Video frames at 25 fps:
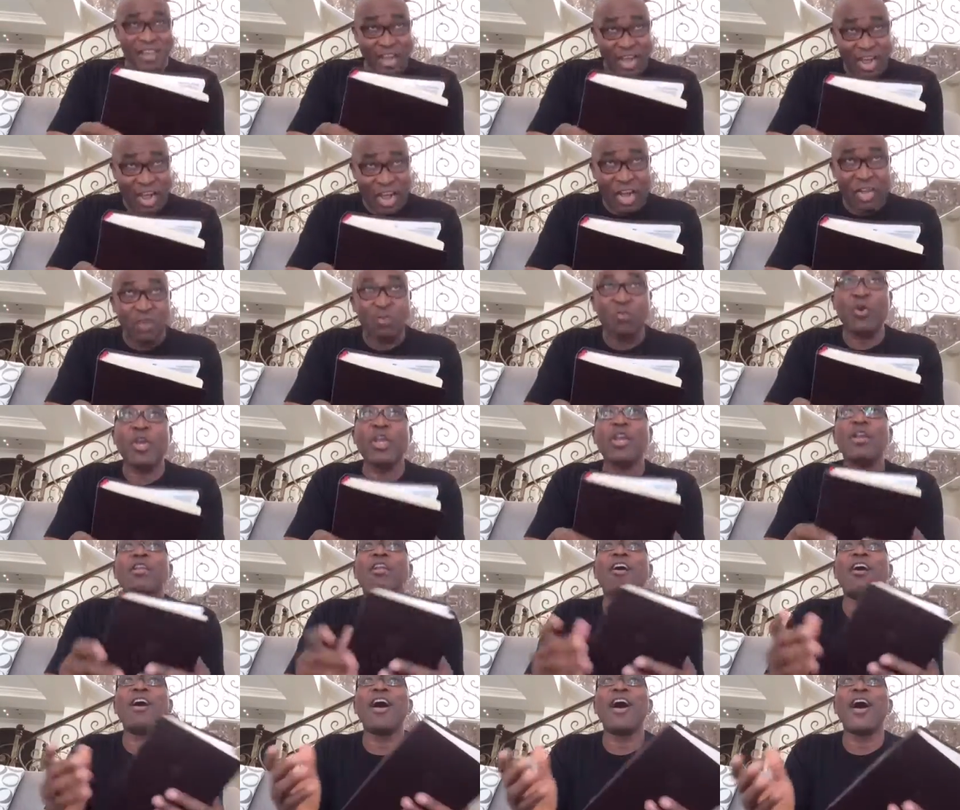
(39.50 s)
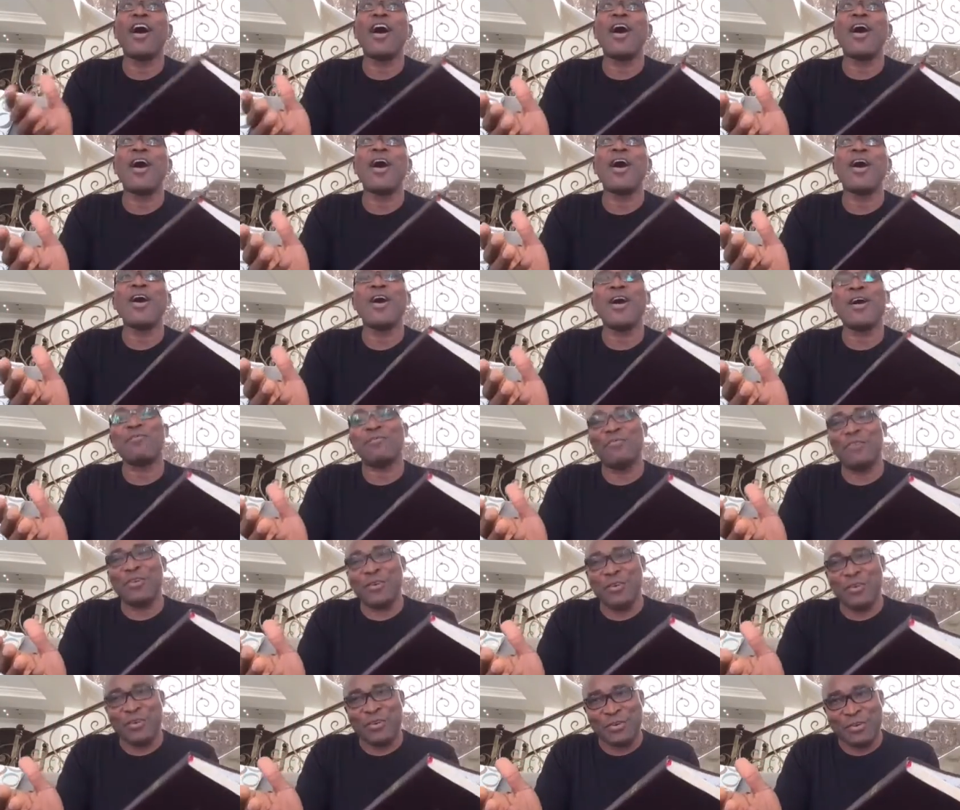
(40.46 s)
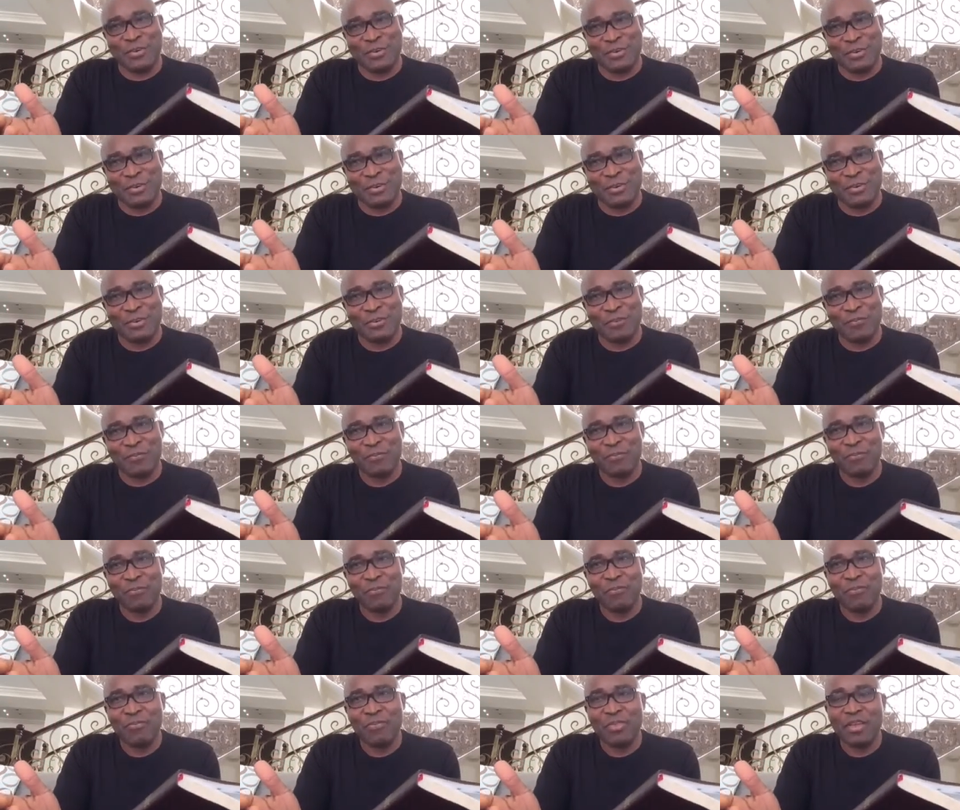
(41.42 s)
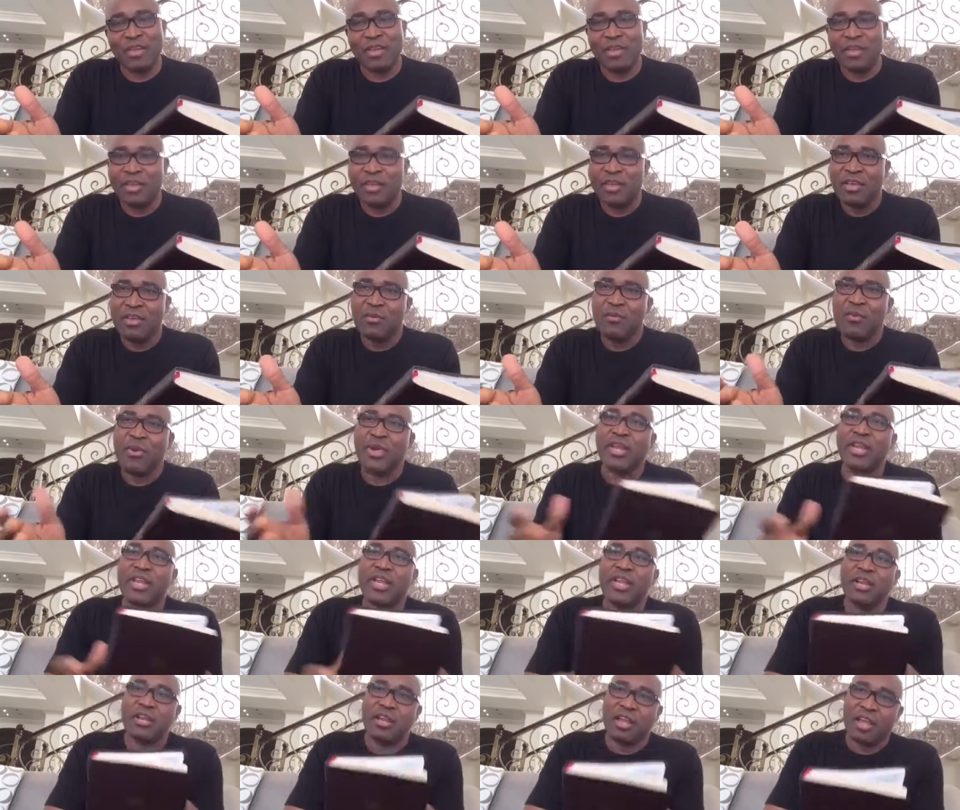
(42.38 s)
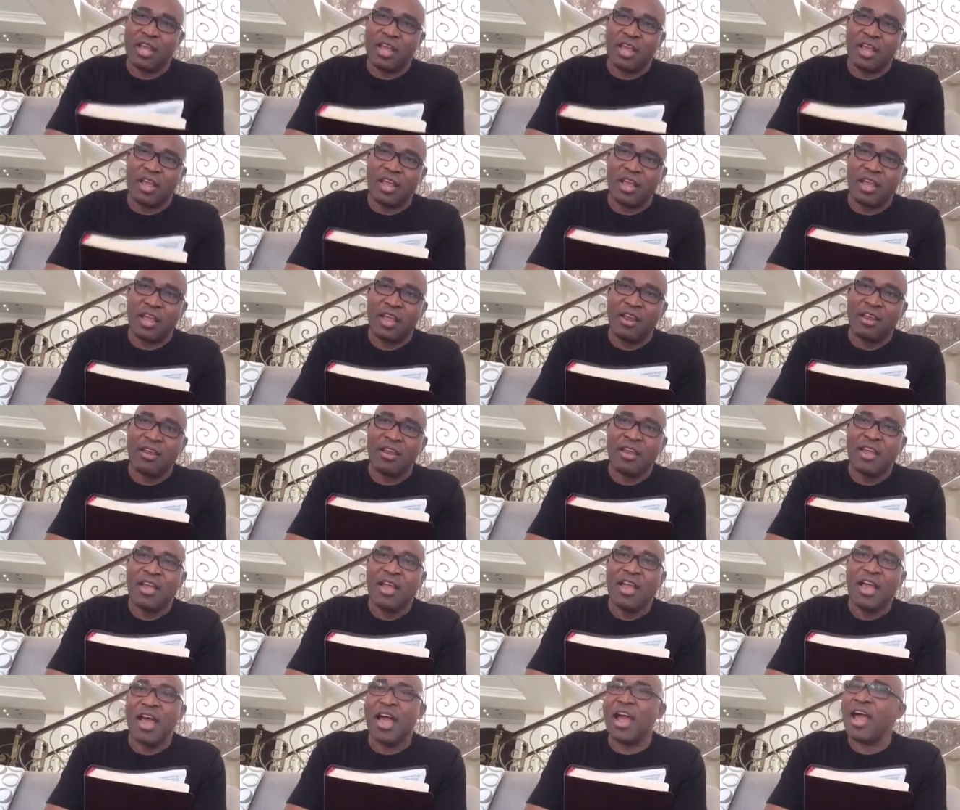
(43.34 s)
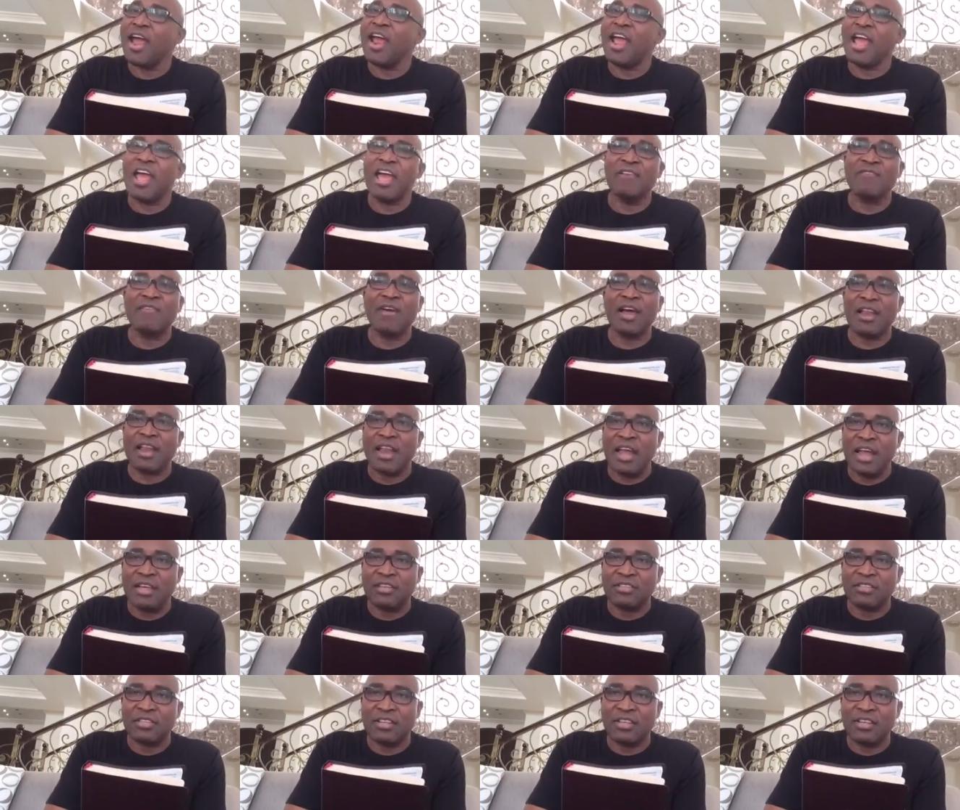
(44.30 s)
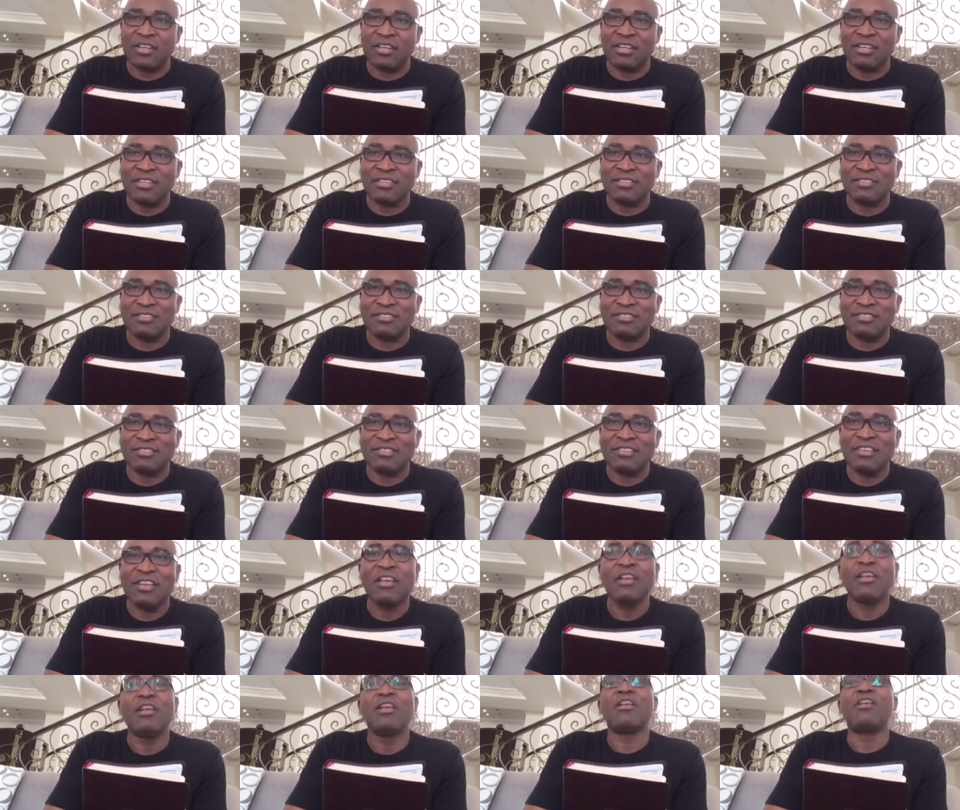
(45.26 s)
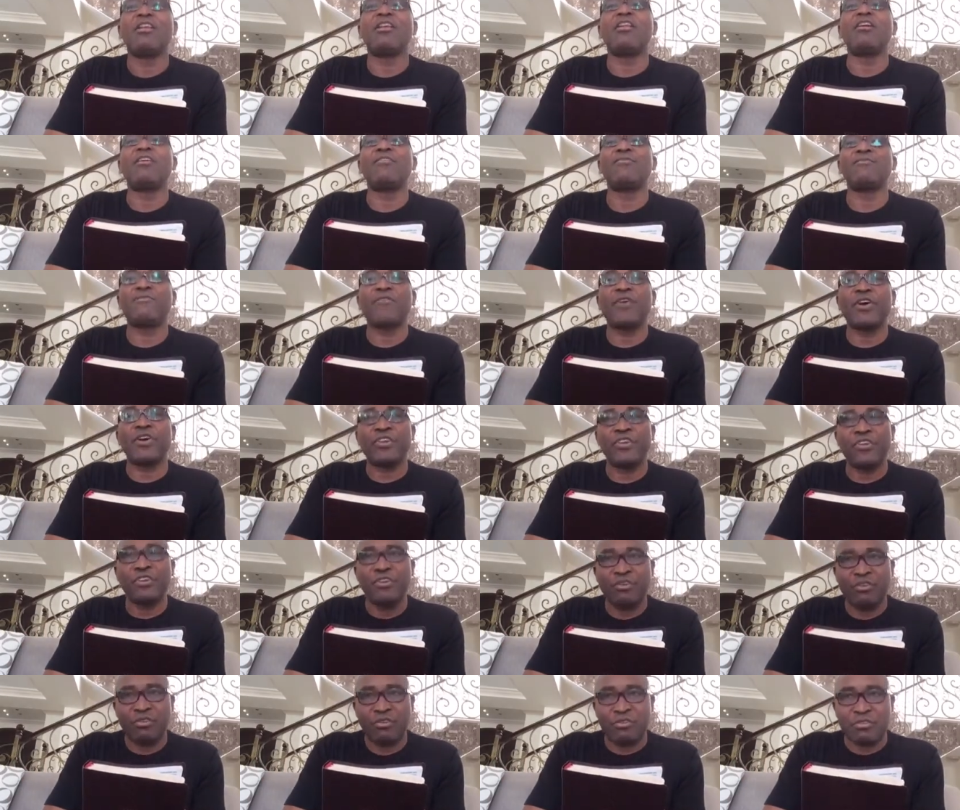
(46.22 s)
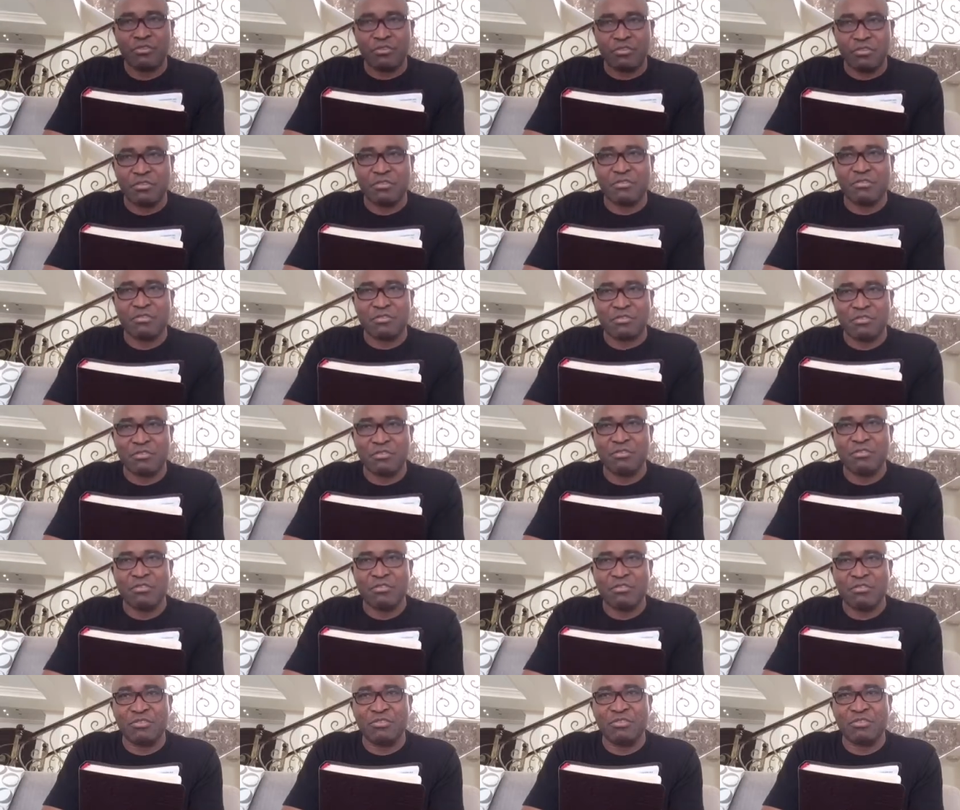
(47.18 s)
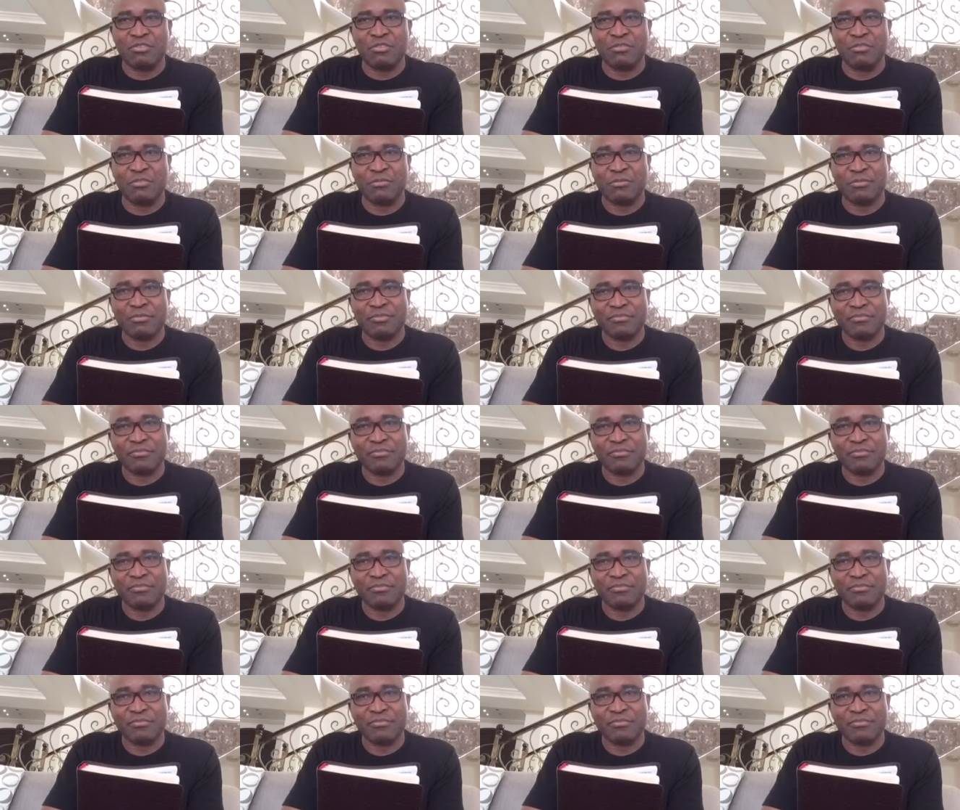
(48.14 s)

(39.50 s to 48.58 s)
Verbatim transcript: that we love you. We declare our everlasting love for you.